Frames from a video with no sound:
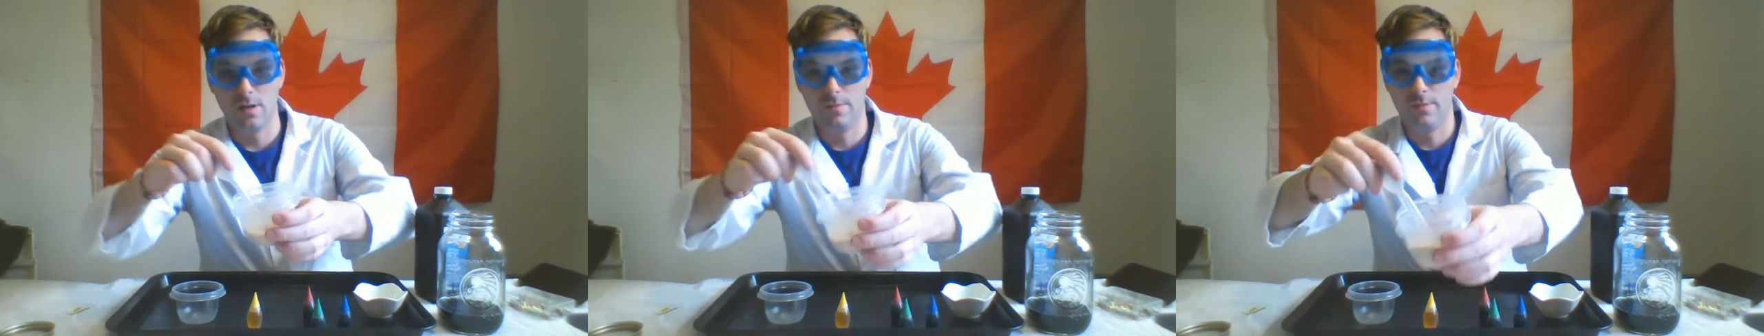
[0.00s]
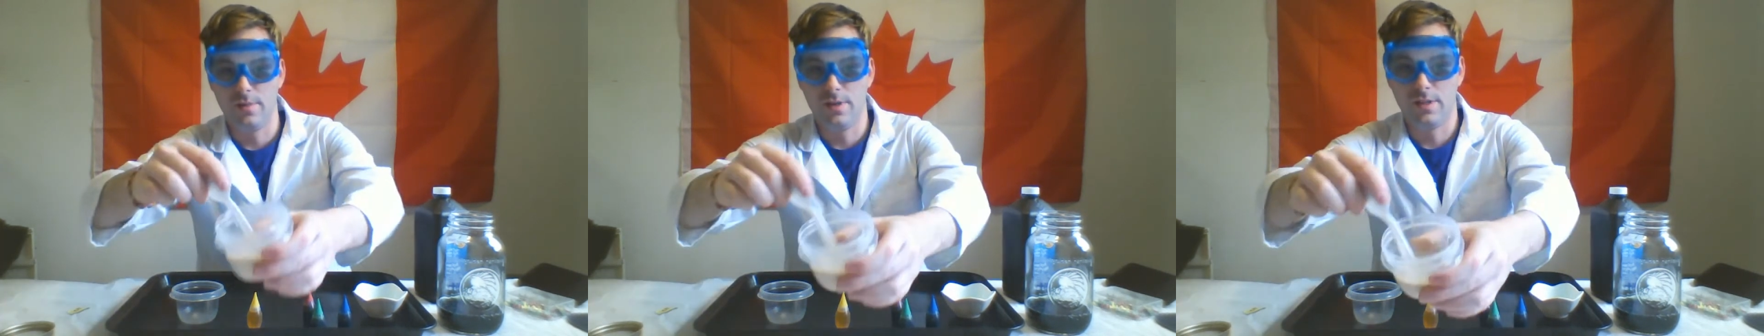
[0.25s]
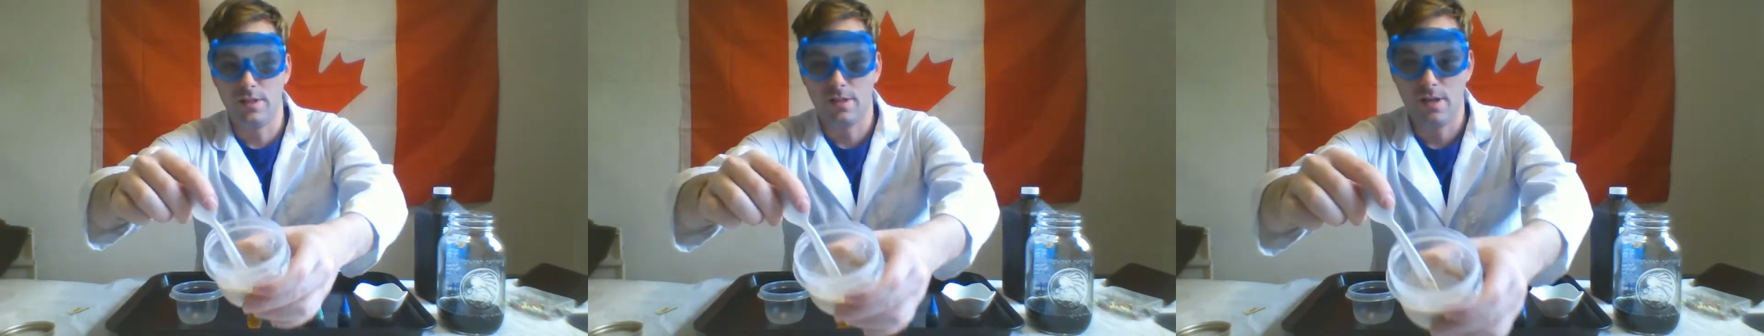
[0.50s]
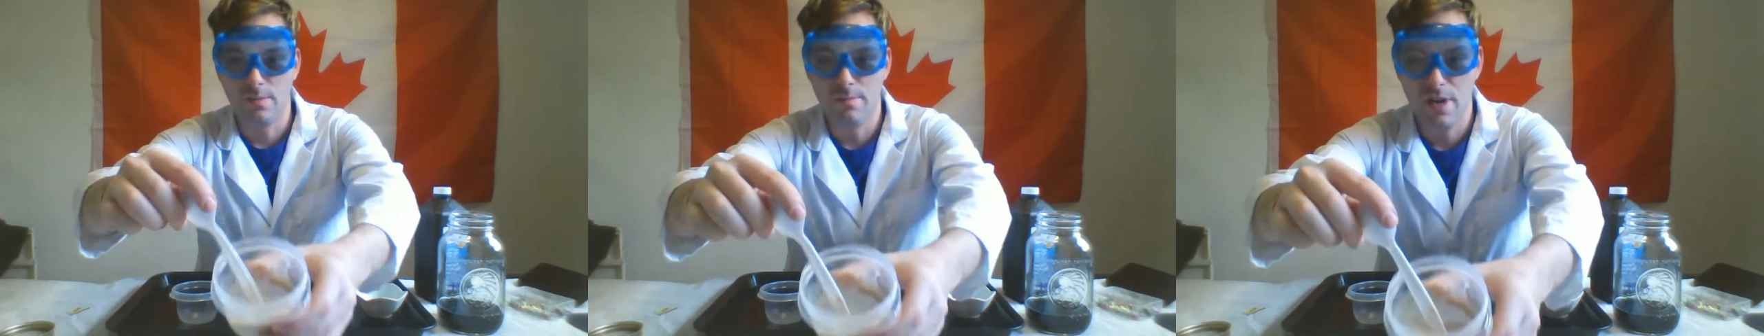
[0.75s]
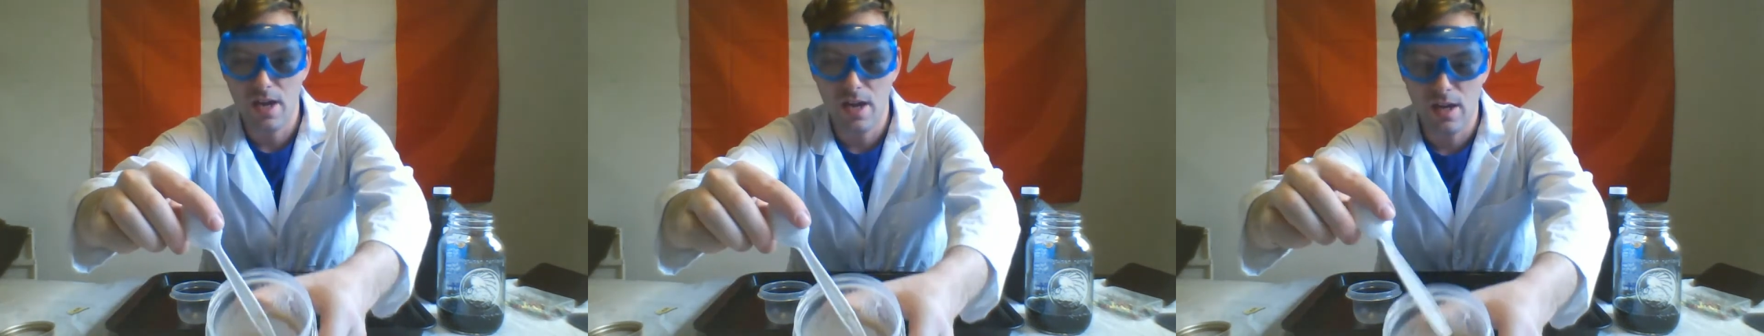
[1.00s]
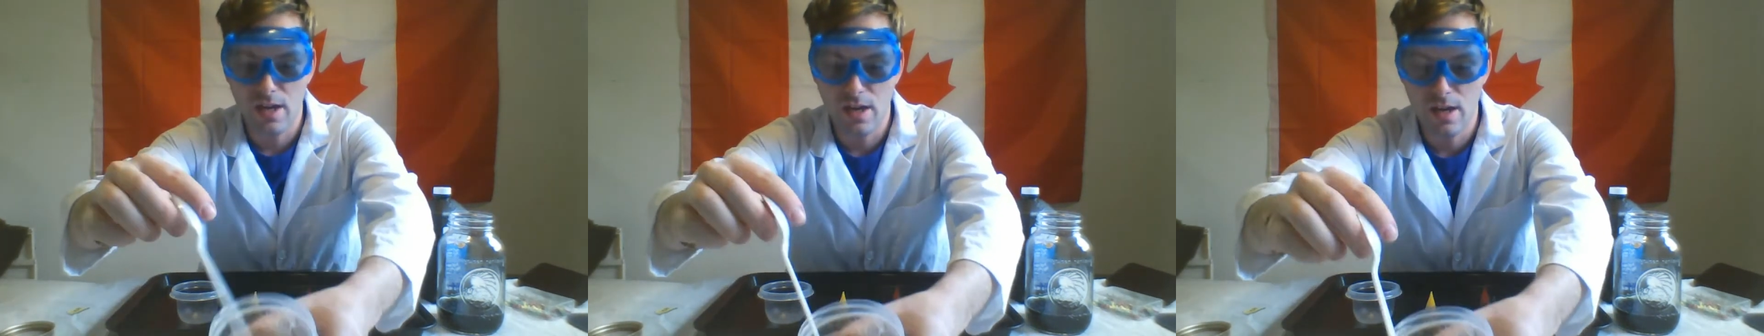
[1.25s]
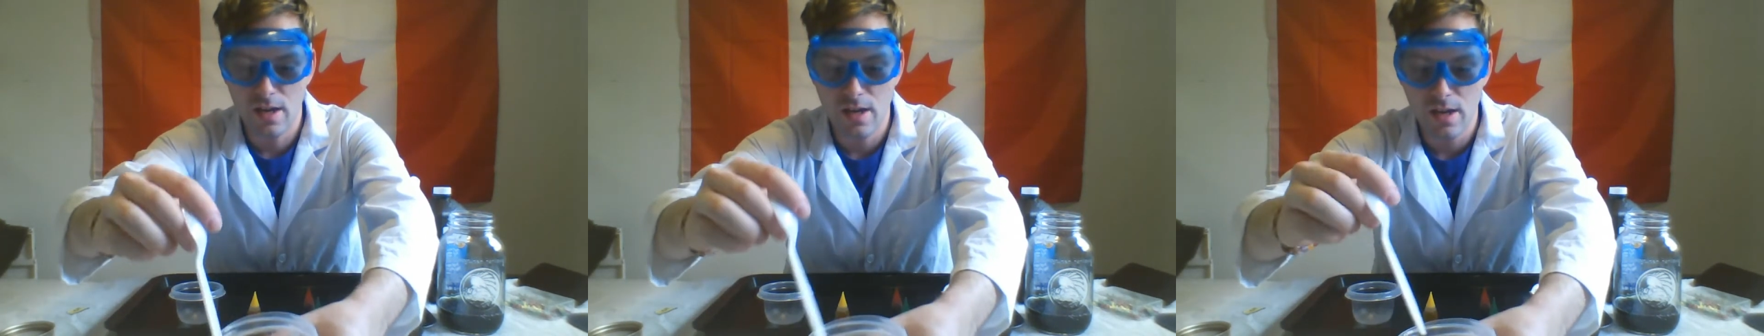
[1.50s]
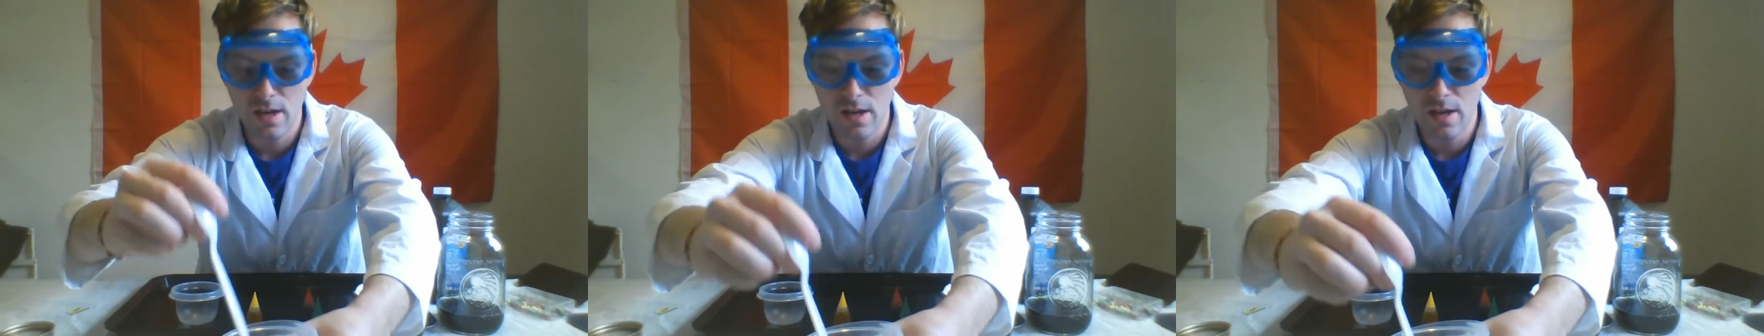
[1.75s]
This is going to make
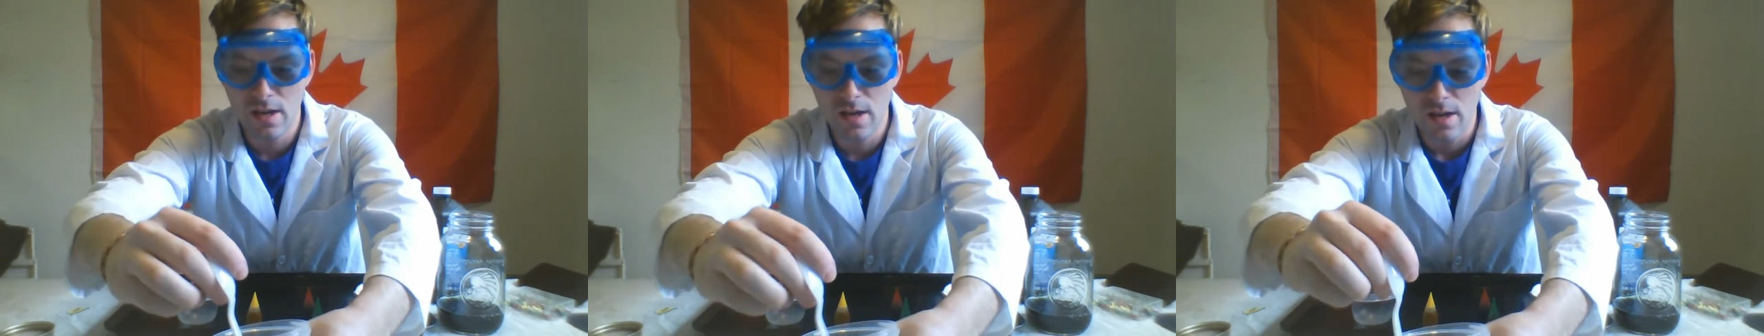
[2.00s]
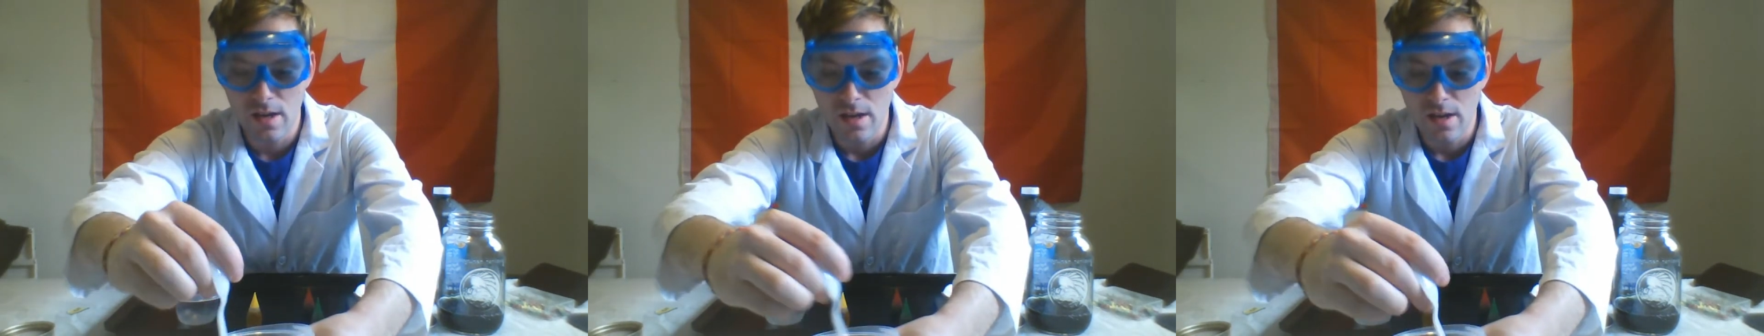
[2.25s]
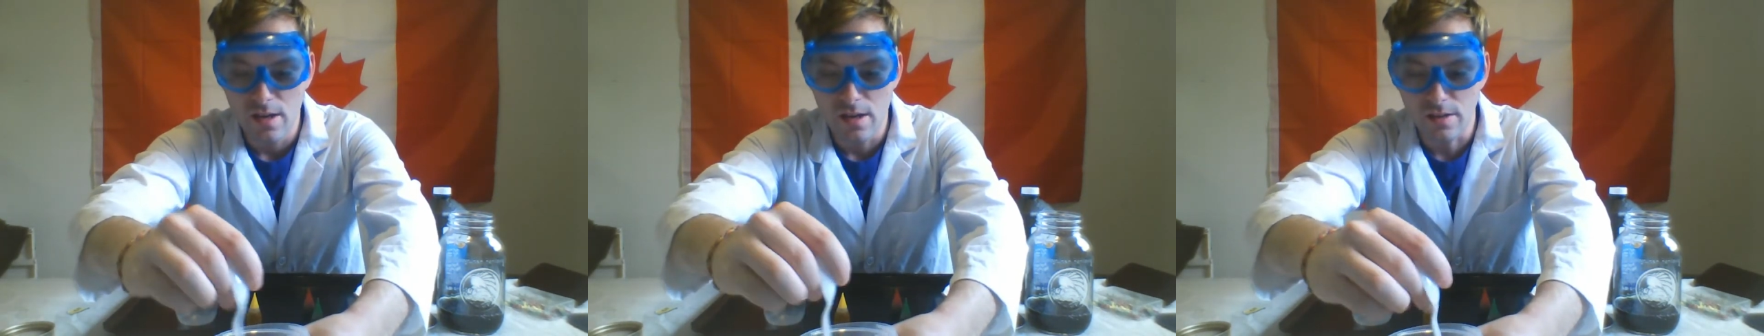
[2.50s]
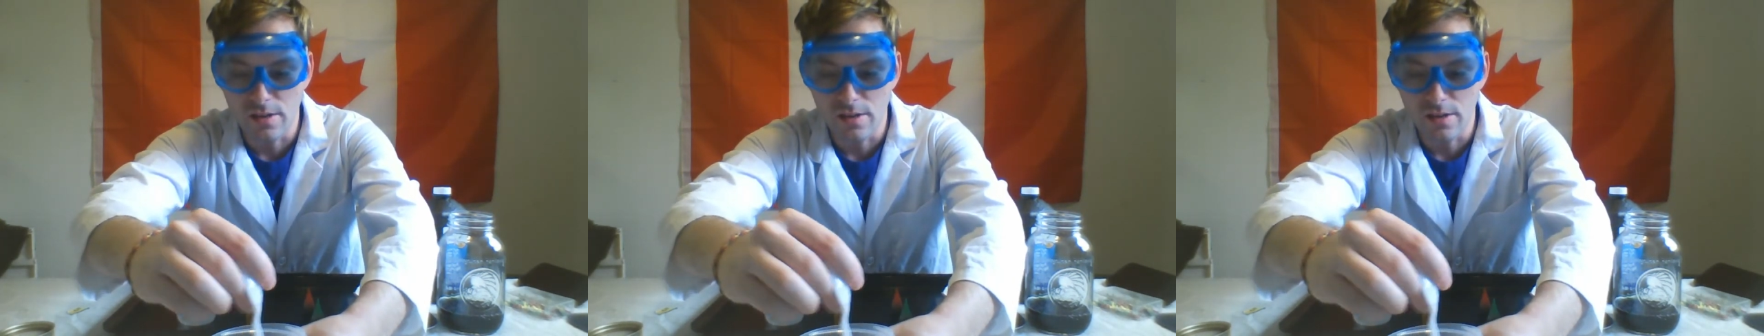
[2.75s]
a